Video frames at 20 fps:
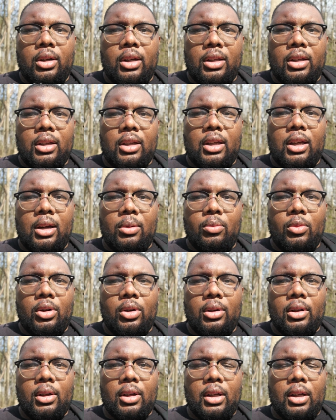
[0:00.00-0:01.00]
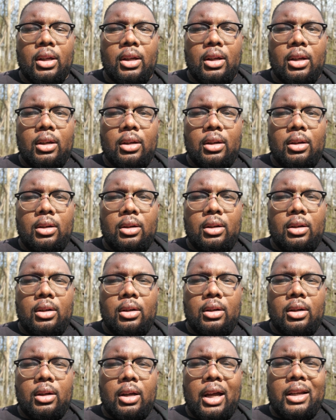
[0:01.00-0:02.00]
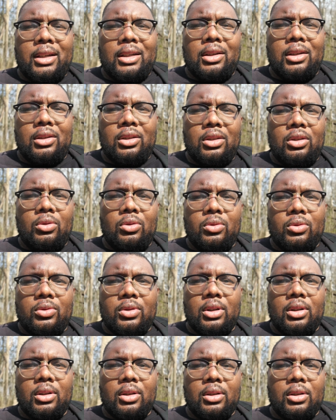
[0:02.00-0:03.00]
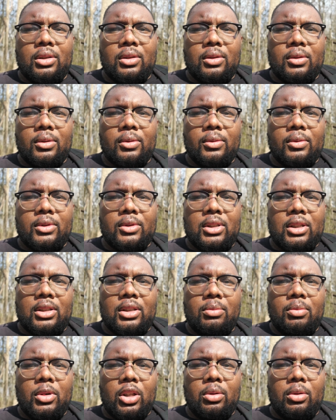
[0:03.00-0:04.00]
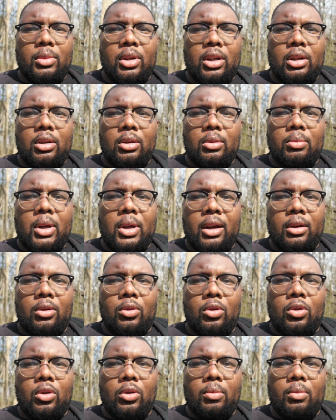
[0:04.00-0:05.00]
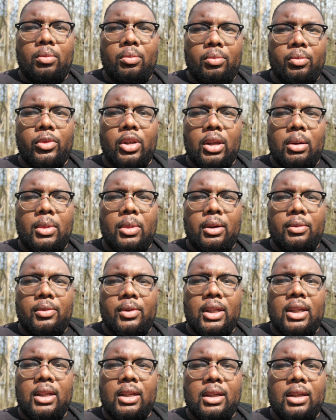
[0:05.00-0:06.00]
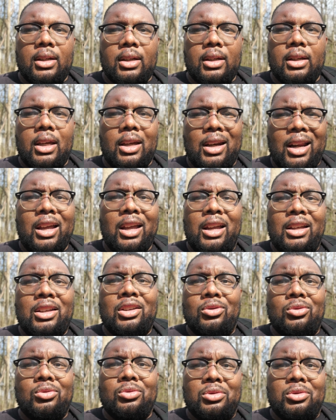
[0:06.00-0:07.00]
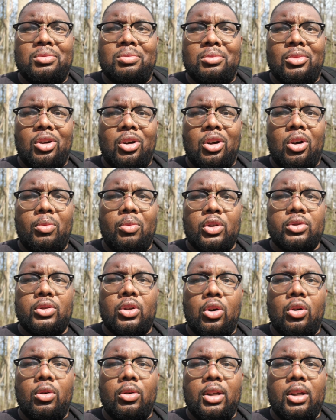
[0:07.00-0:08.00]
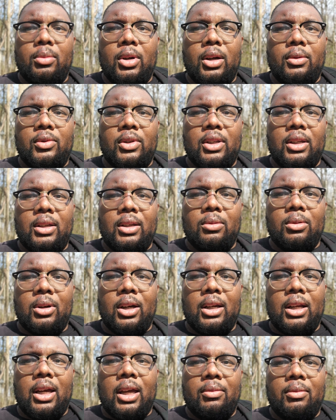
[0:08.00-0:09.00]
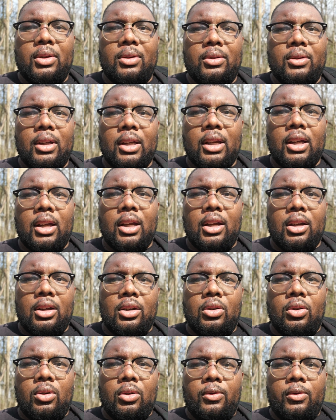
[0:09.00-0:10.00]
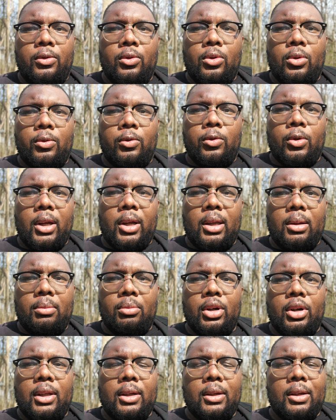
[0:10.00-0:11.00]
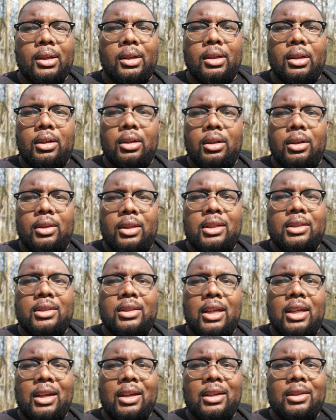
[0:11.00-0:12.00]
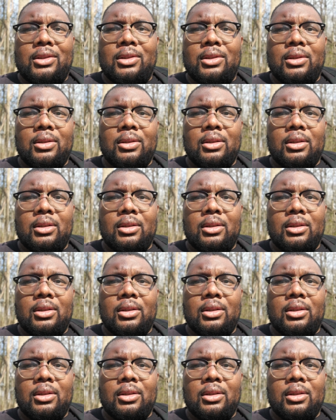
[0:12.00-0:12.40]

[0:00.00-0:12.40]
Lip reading: in the camera. I tend to use a 60 millimeter macro MFT. Again, I use almost all MFT, right? I haven't gone full frame, but these days,